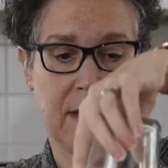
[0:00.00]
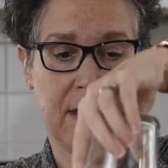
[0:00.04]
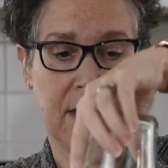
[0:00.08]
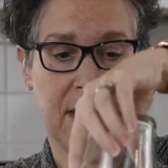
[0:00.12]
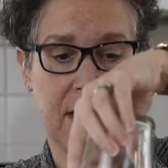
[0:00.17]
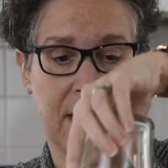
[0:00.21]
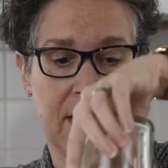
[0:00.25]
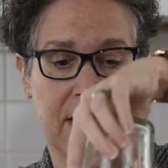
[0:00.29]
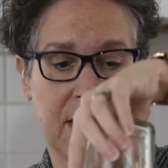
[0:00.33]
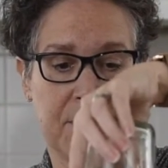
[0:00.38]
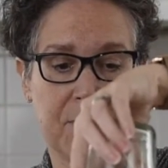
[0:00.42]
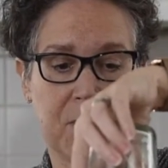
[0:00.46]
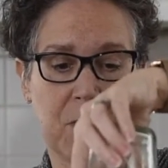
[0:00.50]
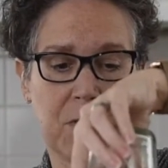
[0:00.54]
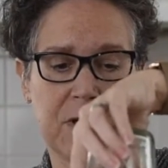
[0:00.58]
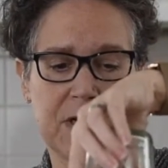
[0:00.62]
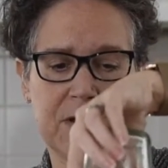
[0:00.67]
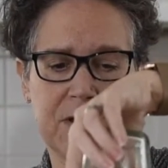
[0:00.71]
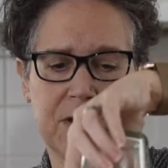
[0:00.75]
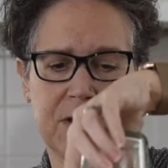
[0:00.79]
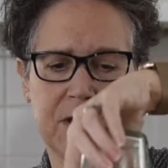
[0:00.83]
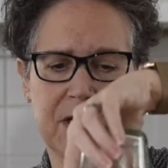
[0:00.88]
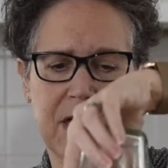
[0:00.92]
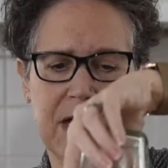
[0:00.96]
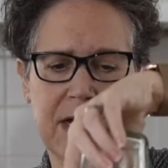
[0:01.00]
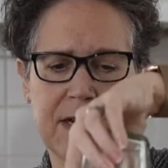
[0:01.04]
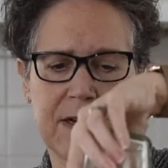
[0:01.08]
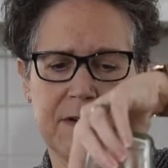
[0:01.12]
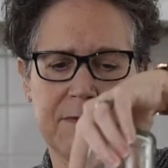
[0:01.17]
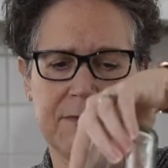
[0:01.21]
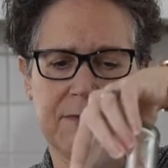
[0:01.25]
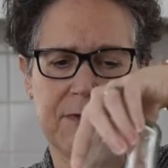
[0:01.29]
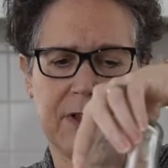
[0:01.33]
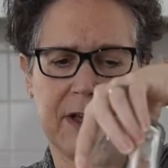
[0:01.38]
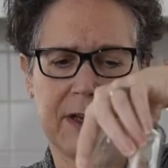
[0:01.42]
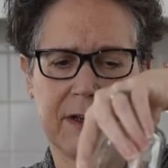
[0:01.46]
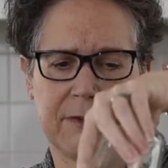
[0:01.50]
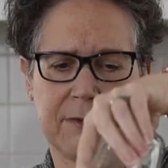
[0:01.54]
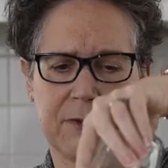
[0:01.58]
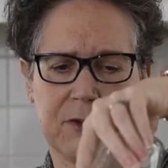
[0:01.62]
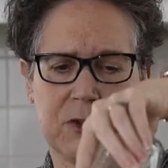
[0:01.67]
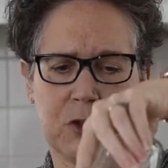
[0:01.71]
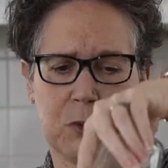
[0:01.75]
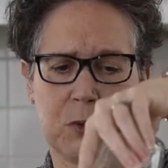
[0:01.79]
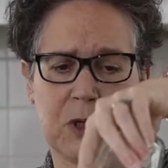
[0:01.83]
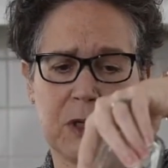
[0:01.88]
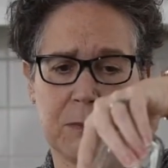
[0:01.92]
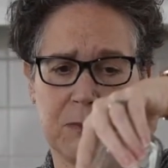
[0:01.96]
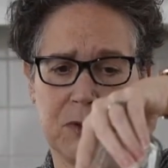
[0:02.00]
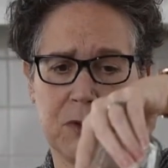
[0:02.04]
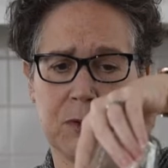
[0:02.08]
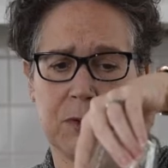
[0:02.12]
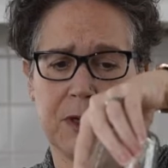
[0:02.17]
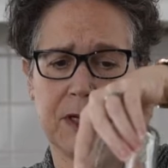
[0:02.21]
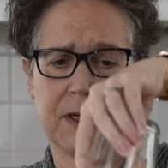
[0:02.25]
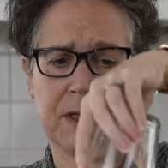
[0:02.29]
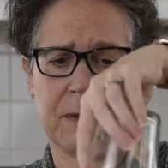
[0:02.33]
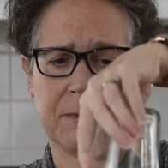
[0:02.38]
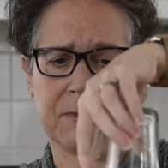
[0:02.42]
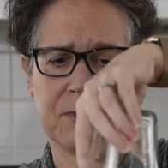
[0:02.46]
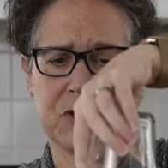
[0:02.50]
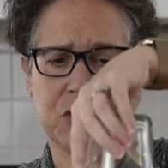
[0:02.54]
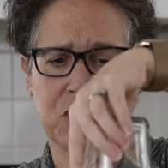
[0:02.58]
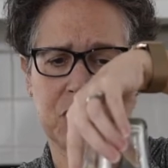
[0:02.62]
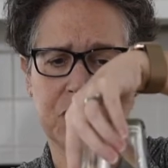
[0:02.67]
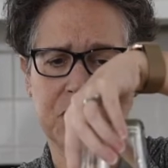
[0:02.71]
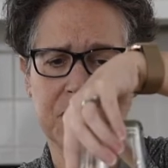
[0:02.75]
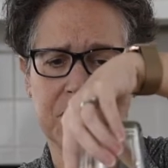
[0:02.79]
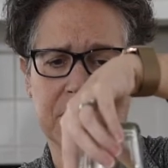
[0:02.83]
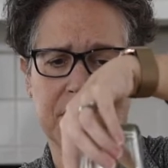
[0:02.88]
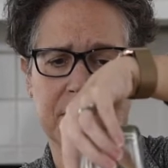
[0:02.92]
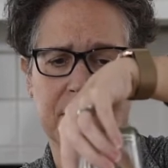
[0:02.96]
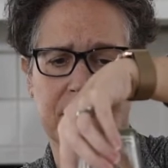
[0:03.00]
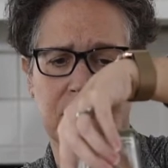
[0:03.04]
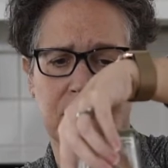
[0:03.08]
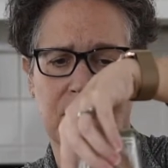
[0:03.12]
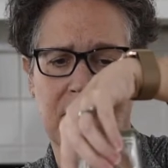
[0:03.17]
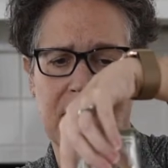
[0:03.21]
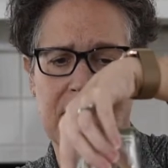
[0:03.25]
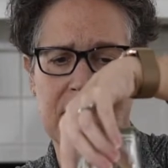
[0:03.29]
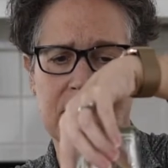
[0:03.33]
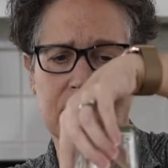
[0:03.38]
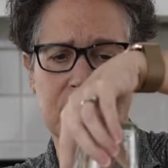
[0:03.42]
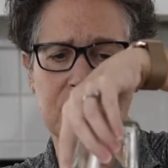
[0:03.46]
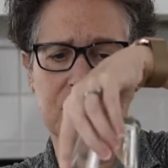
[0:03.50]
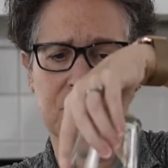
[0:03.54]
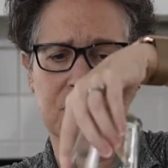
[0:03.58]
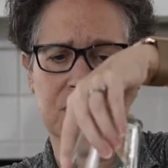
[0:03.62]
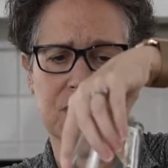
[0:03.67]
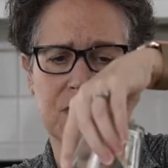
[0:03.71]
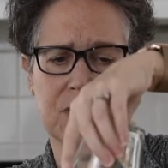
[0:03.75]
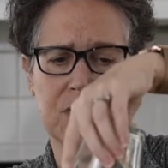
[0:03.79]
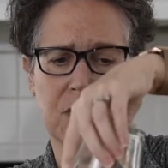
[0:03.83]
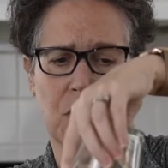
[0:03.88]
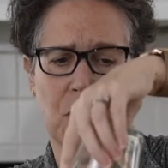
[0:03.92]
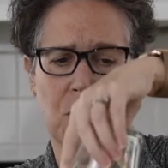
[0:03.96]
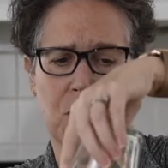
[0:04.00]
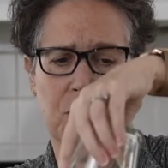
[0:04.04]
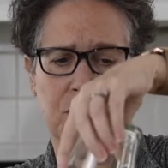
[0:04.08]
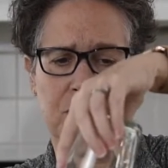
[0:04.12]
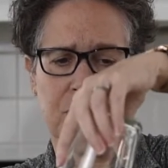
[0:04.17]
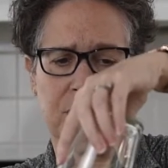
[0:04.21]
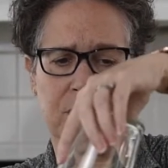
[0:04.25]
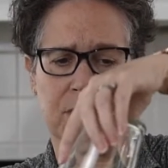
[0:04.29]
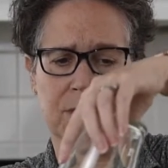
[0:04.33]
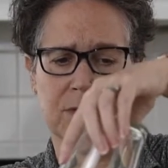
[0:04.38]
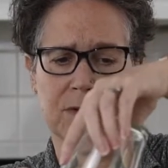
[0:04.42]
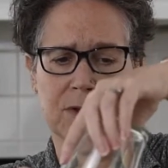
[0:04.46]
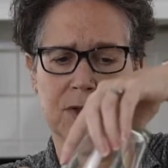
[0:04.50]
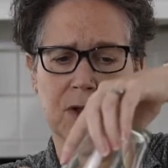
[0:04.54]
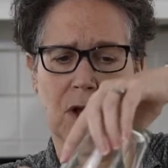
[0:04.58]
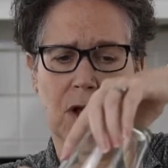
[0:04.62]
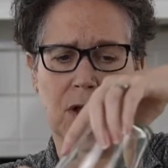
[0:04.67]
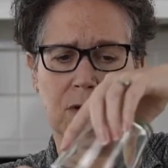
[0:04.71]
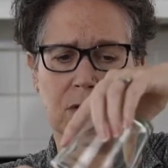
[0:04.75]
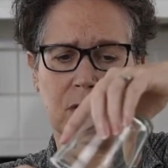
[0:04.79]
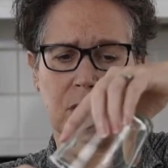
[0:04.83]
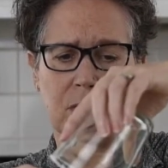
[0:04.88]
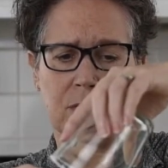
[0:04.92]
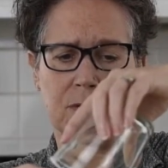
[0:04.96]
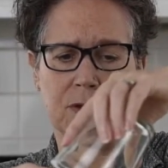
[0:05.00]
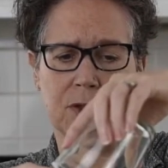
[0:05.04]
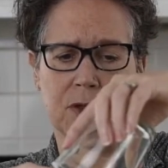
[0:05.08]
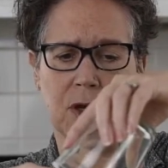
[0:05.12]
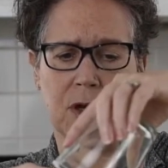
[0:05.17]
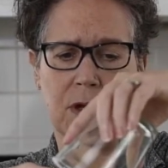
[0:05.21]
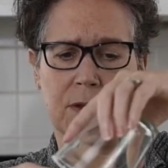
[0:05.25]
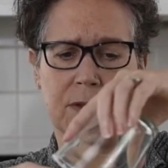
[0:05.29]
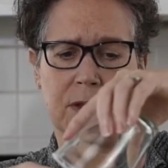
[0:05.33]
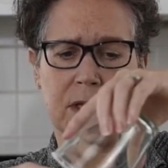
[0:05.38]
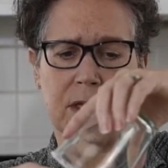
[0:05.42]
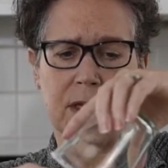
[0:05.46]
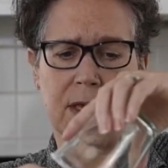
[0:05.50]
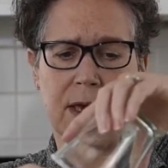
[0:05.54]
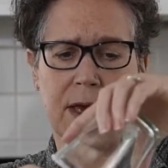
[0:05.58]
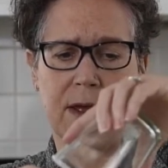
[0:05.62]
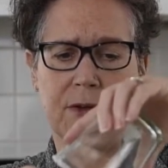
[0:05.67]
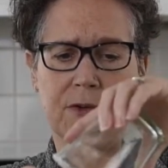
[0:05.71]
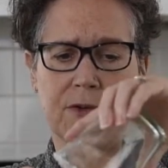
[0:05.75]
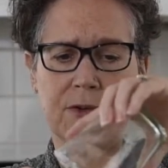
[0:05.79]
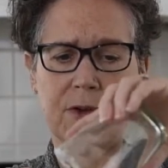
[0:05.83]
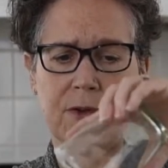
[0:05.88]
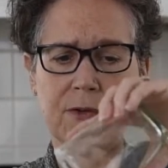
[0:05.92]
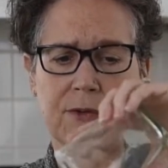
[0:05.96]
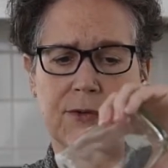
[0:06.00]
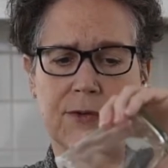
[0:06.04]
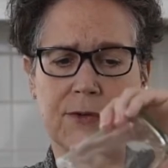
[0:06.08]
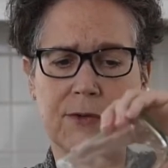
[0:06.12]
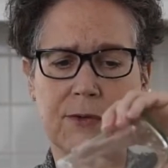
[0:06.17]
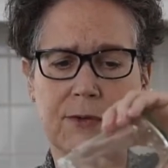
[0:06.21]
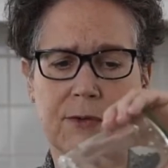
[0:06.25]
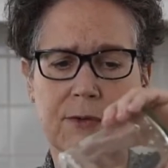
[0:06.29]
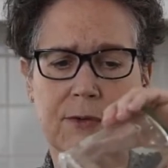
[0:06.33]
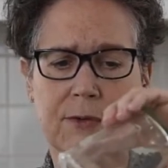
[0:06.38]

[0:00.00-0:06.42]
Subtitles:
And I'm going to kind of like do what I'm doing. I'm shushling it around just so the salt goes on the edges.